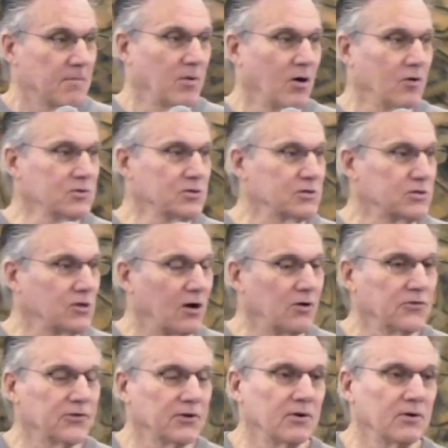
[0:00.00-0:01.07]
Moses
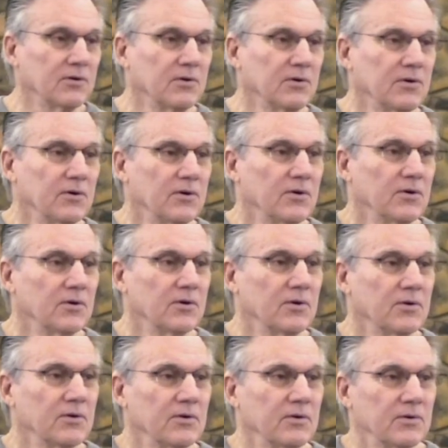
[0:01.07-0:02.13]
also
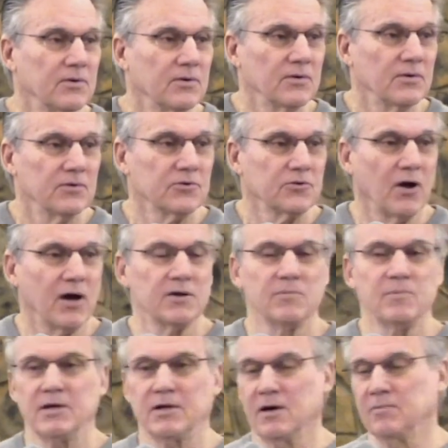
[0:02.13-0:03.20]
tried
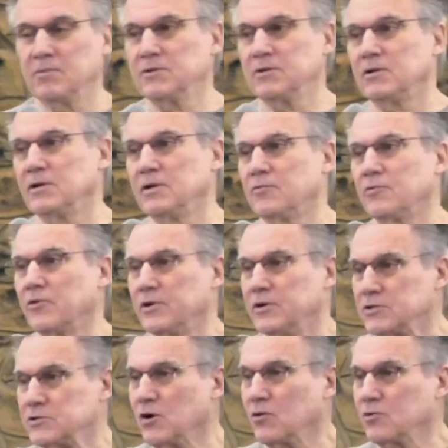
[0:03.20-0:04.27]
to become the deliverer
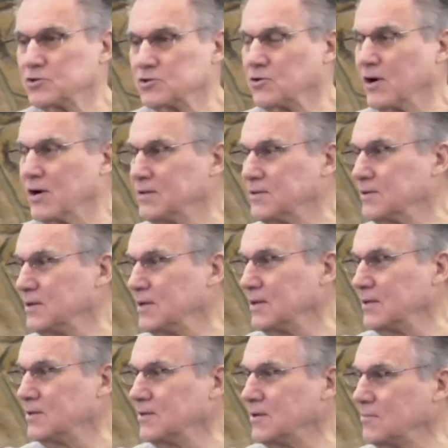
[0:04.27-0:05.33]
in his own strength, and
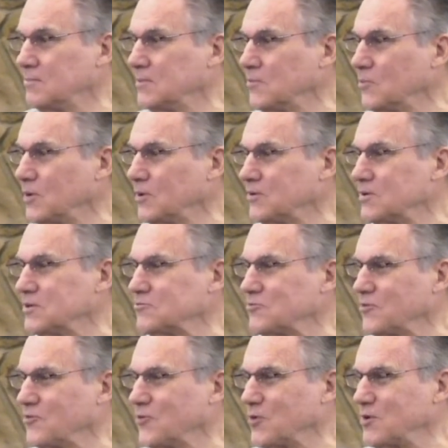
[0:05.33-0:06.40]
he ended up in the wilderness
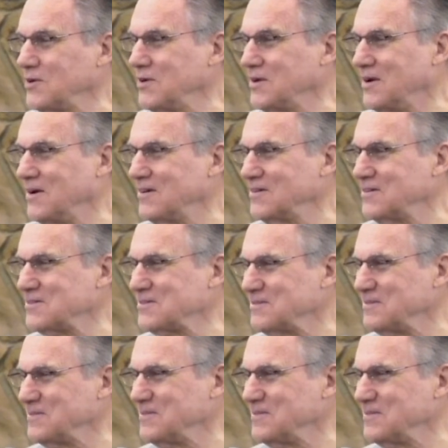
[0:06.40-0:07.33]
for 40 years.